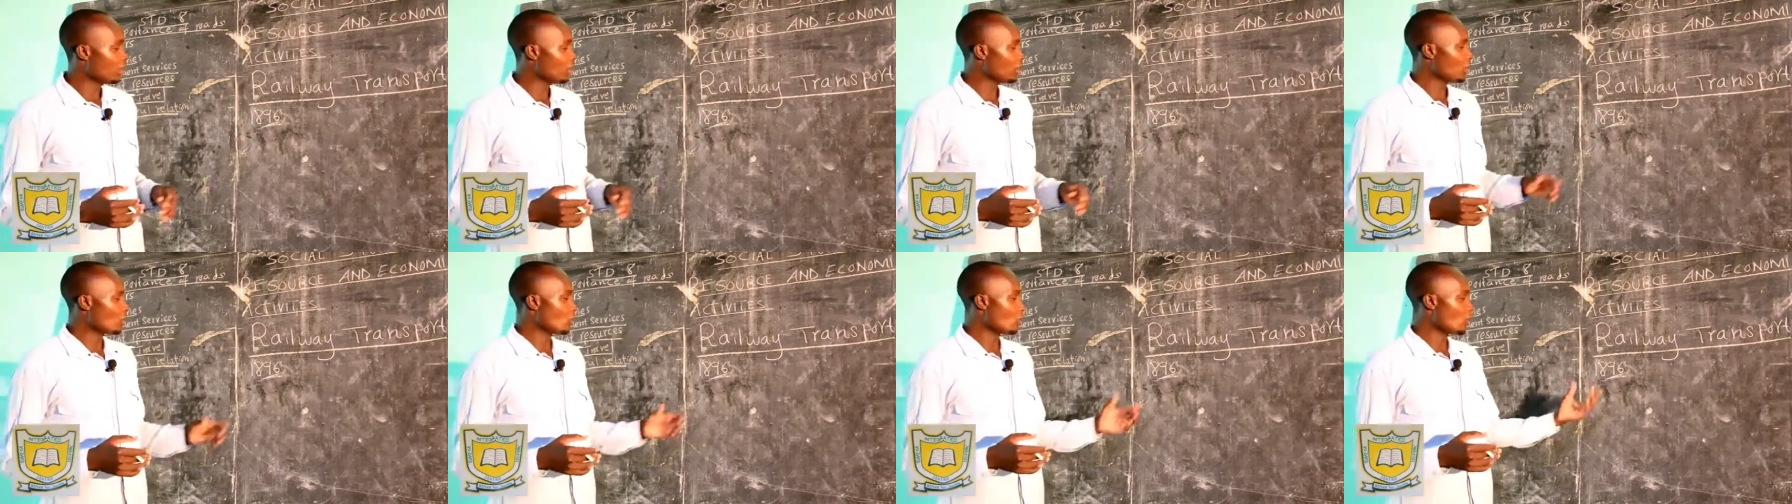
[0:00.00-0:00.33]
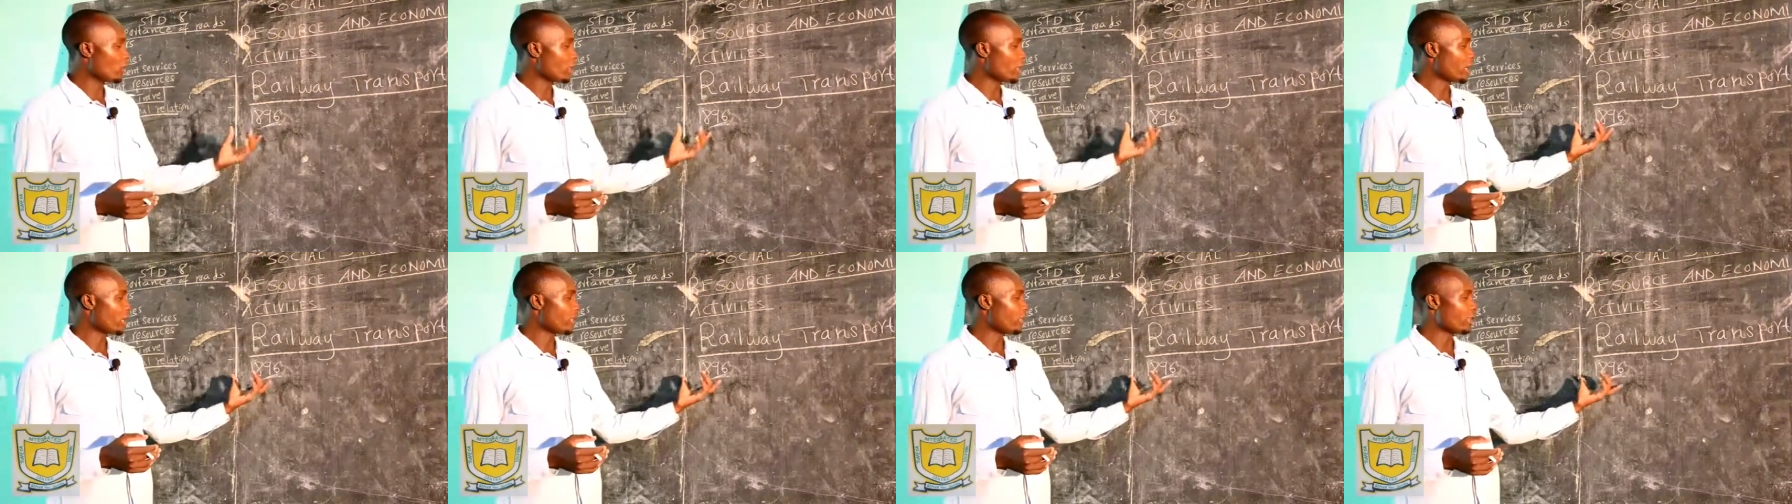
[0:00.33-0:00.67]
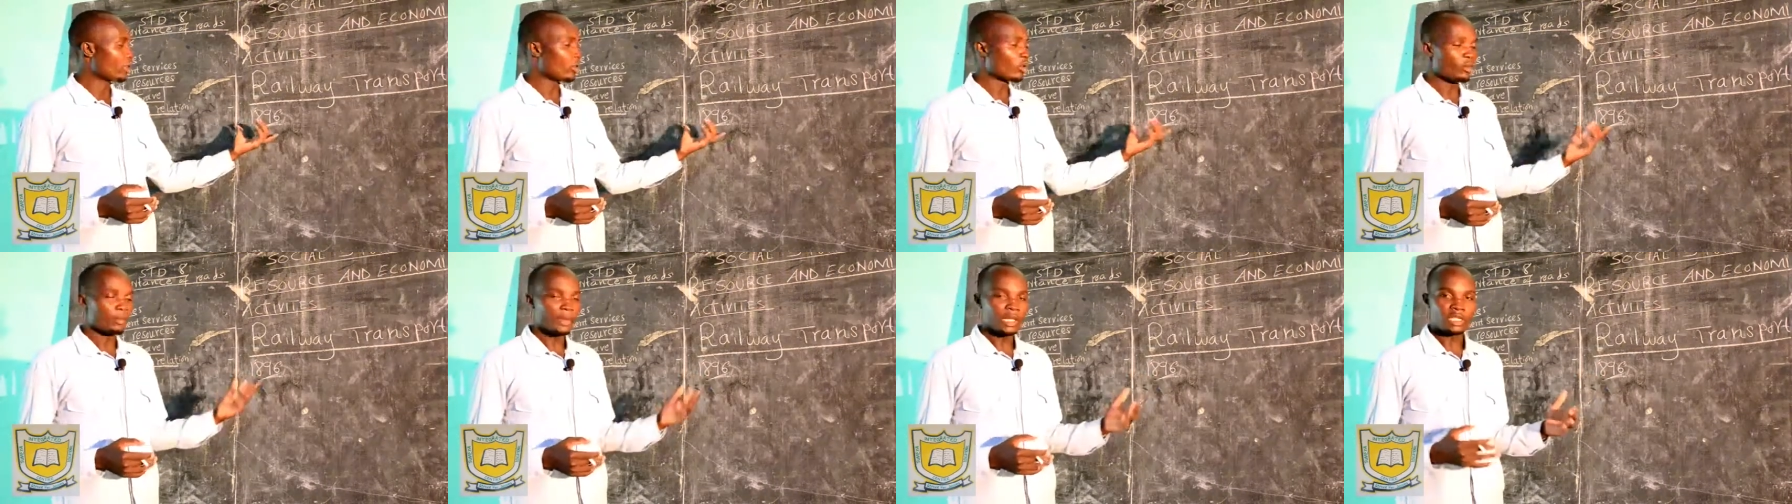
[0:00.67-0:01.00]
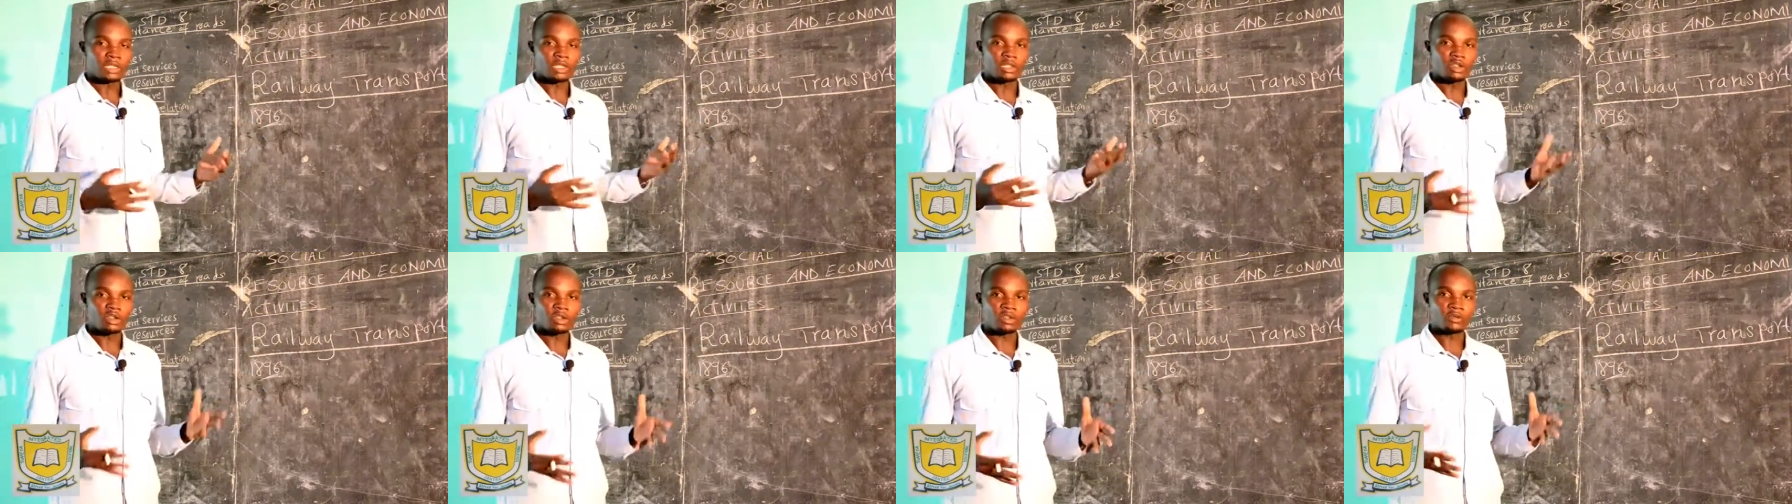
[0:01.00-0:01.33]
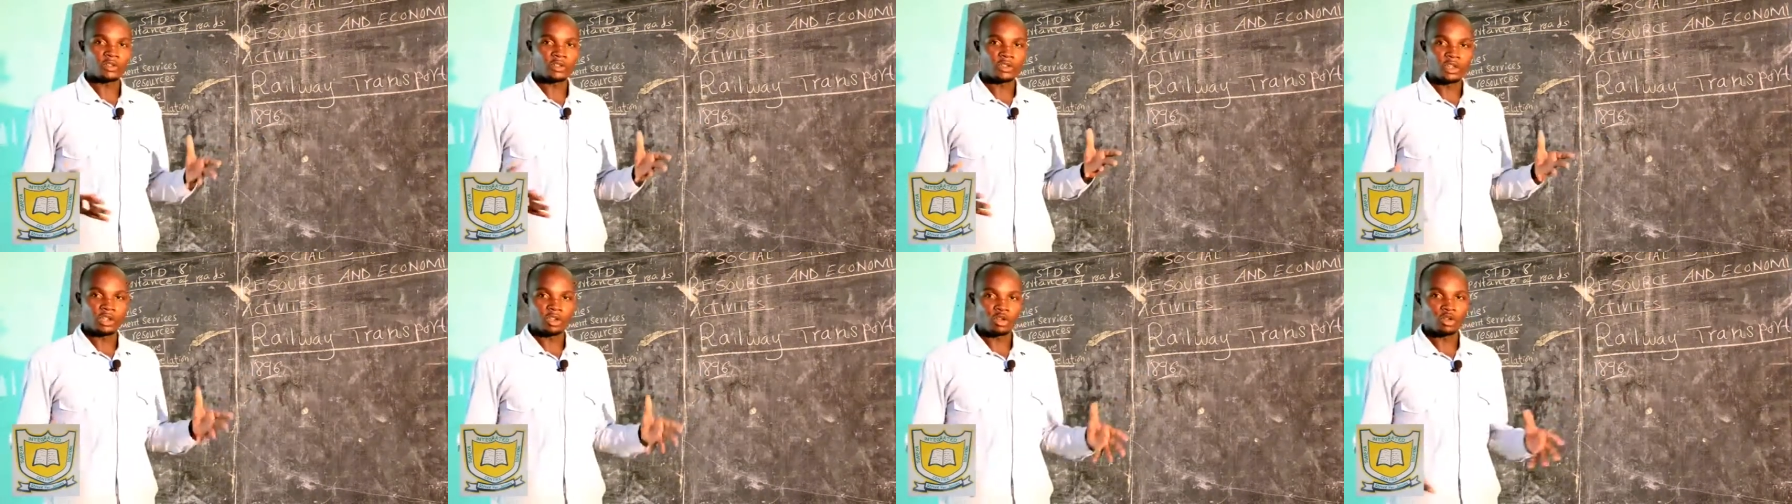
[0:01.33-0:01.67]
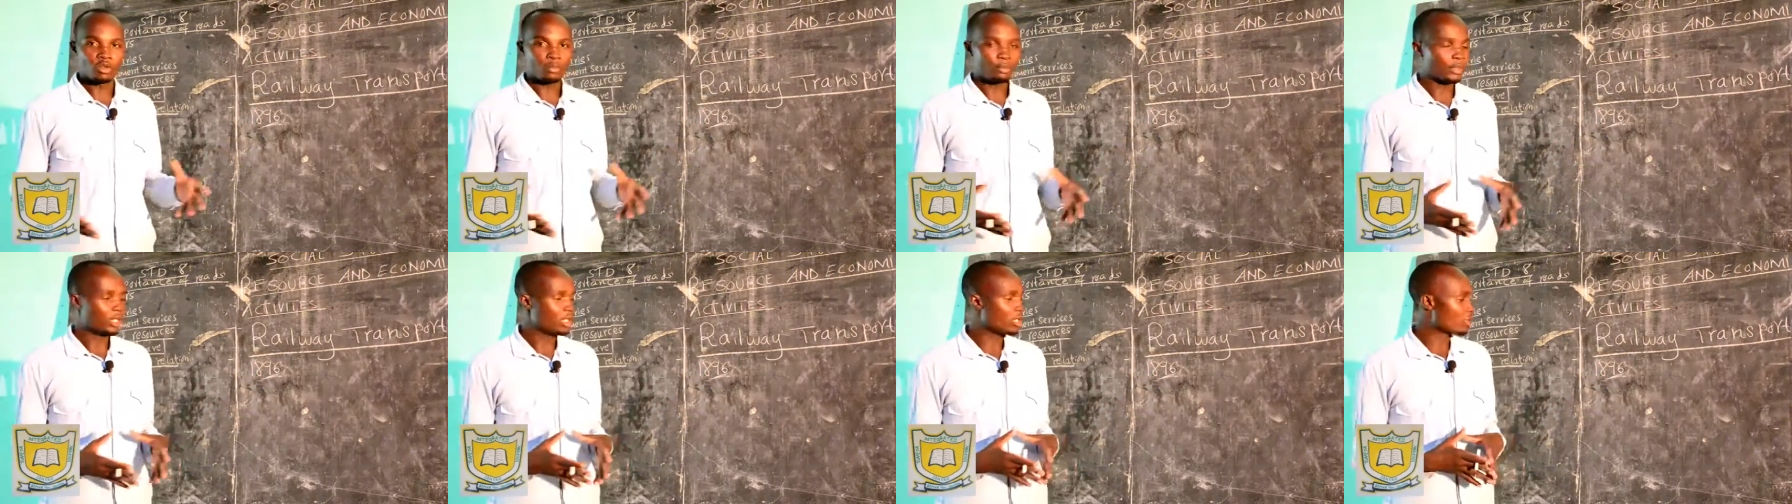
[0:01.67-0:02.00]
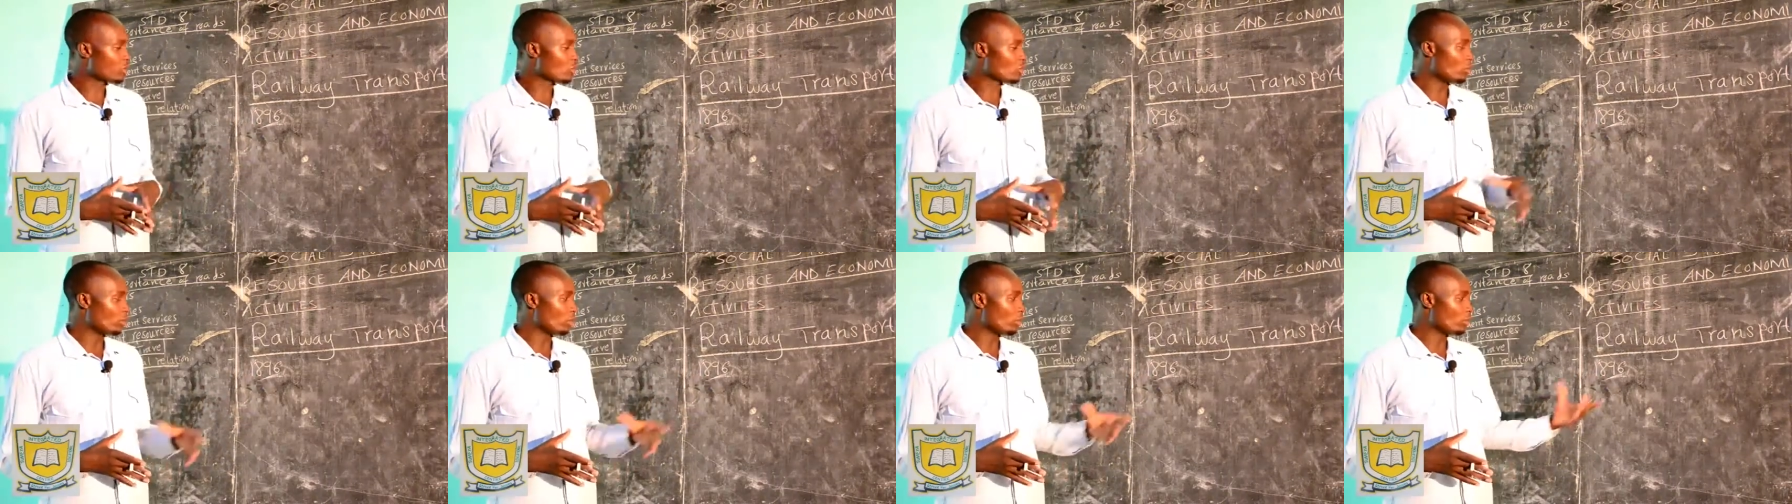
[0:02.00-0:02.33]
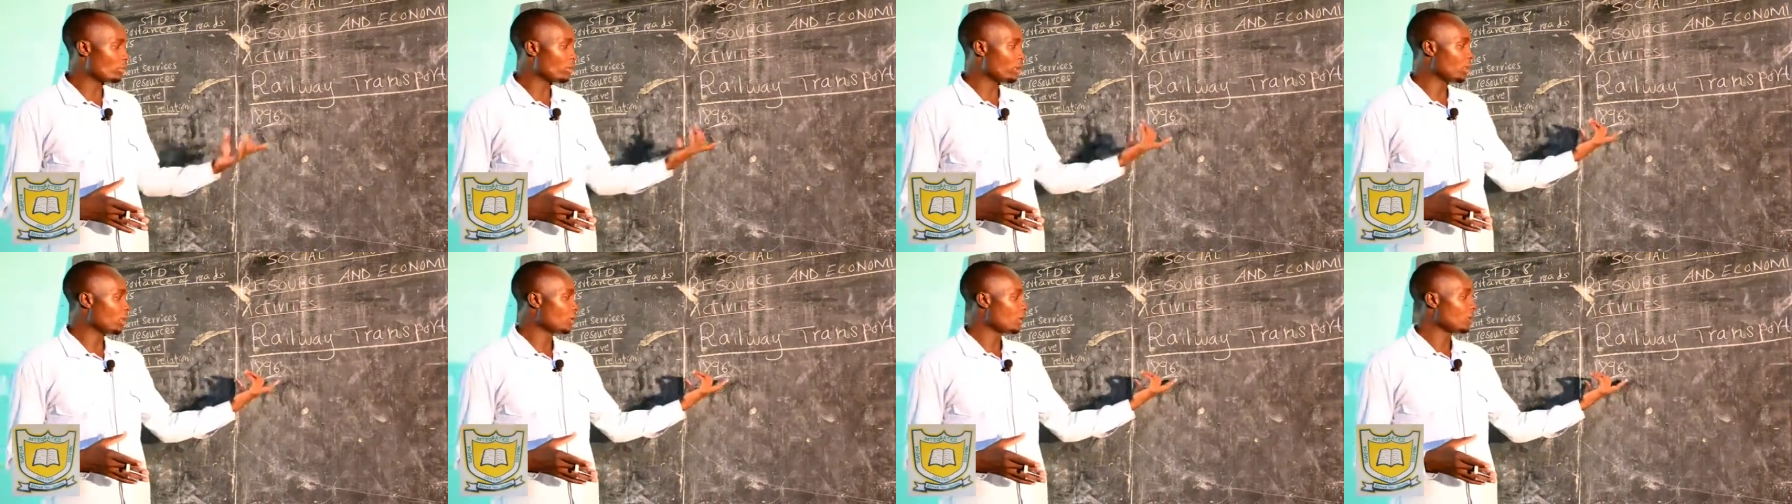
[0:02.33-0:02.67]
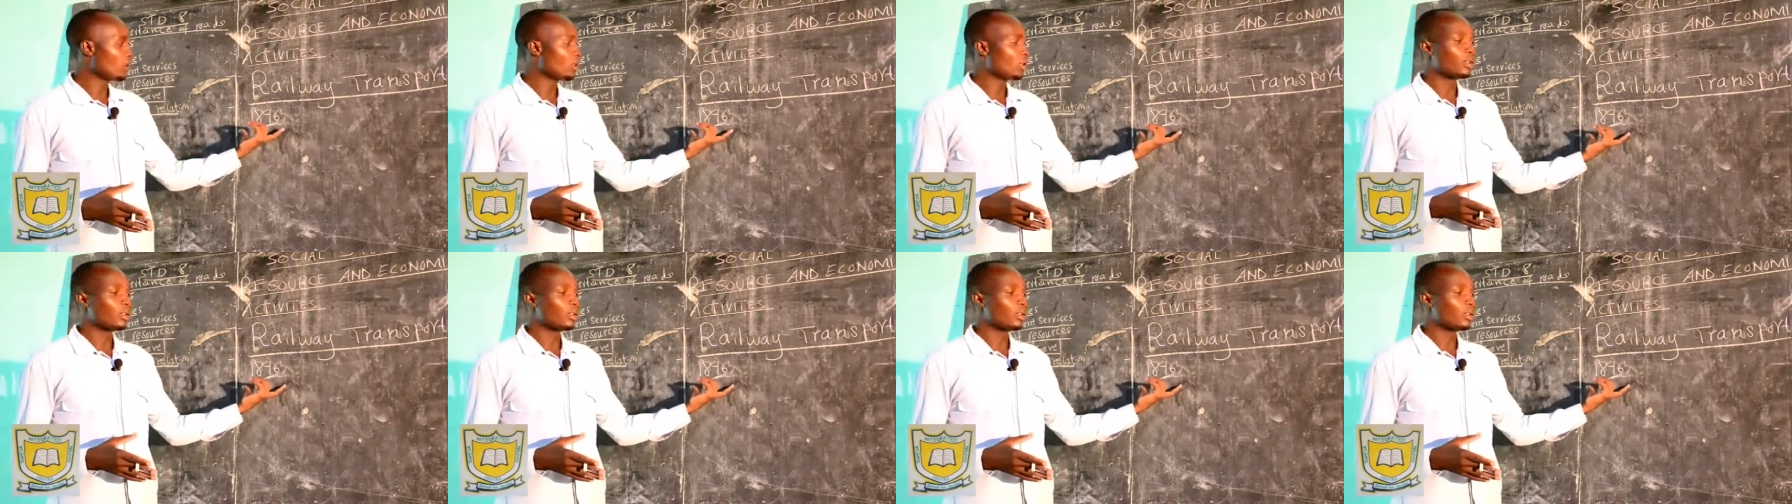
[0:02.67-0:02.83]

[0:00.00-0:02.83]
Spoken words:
where the raw material for the Europeans could be